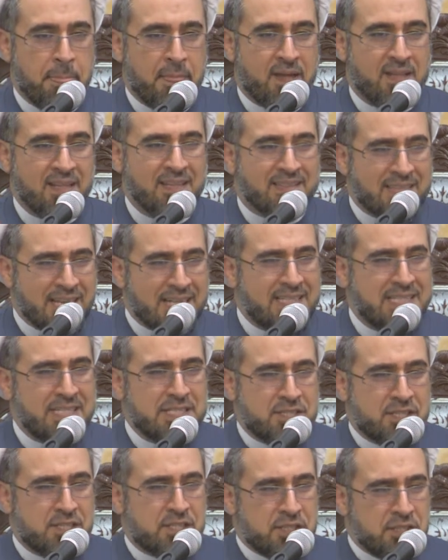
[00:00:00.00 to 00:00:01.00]
that is
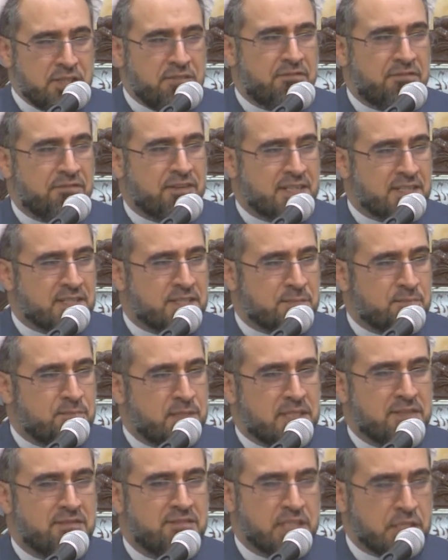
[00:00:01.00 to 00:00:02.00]
the difference
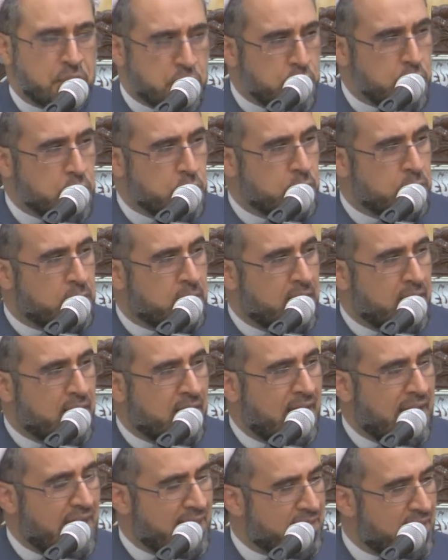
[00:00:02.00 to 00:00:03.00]
between you
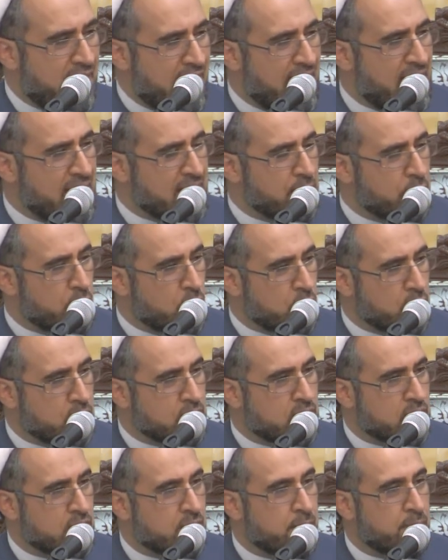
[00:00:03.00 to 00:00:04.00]
and the
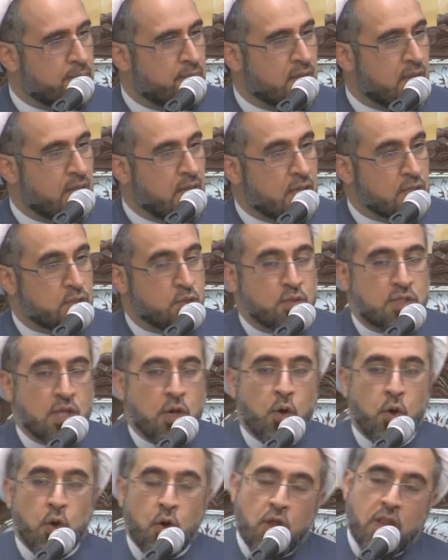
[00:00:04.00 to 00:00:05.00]
animals. So the
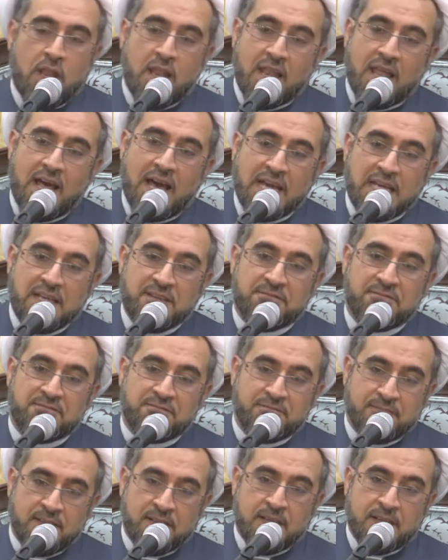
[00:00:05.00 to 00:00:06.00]
whole life
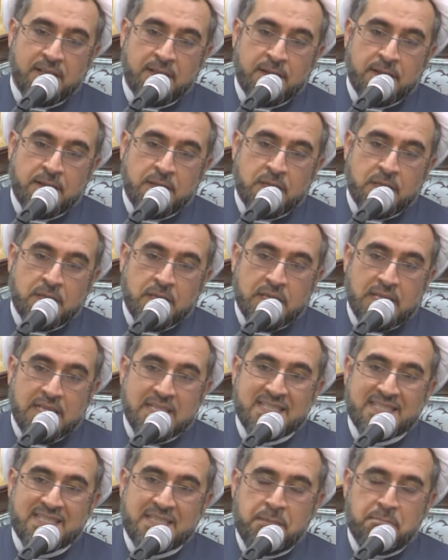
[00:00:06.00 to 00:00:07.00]
is
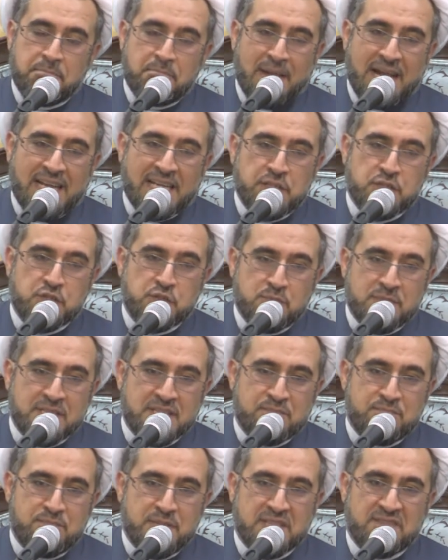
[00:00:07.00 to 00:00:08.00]
the
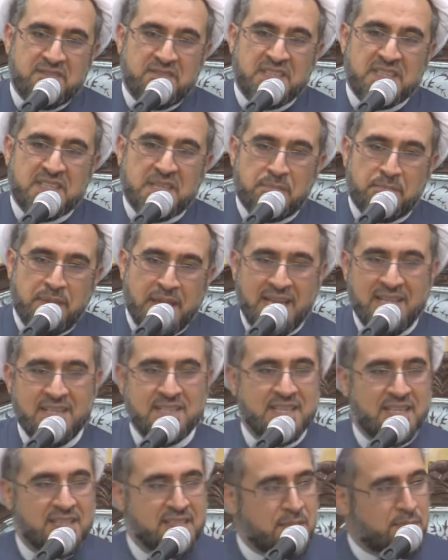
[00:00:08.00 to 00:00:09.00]
management between the pains
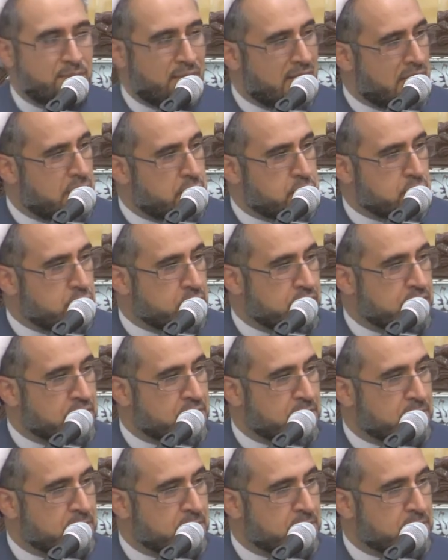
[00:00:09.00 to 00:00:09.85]
and the pleasures.